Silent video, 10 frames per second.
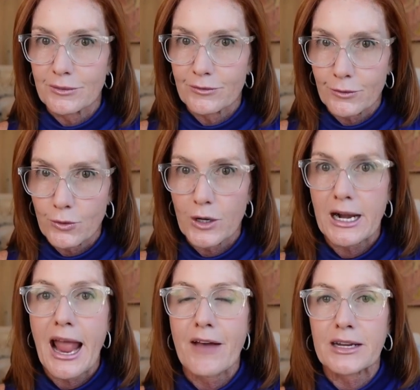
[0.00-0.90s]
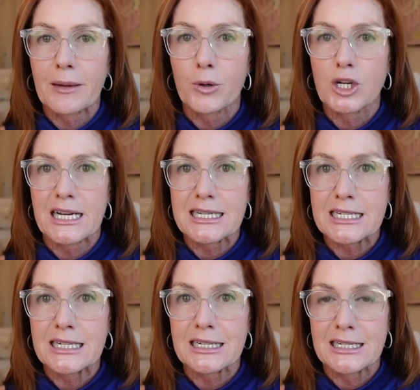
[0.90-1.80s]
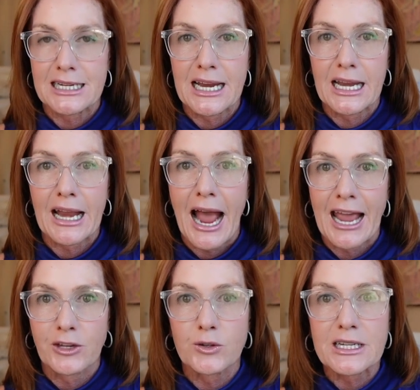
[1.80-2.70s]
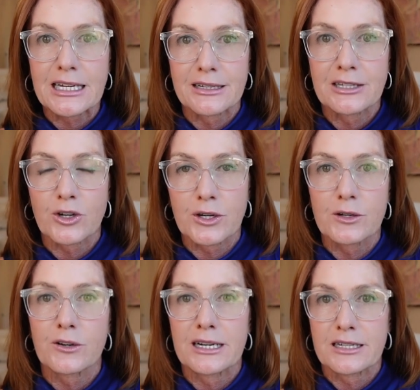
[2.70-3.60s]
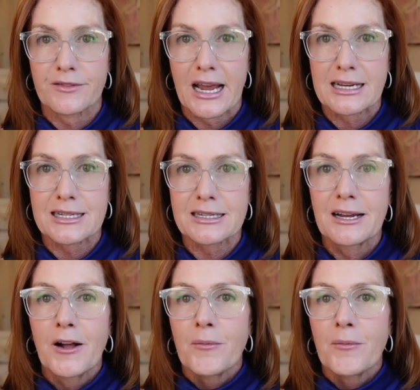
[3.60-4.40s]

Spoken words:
for having a progestin-containing IUD, intrauterine device.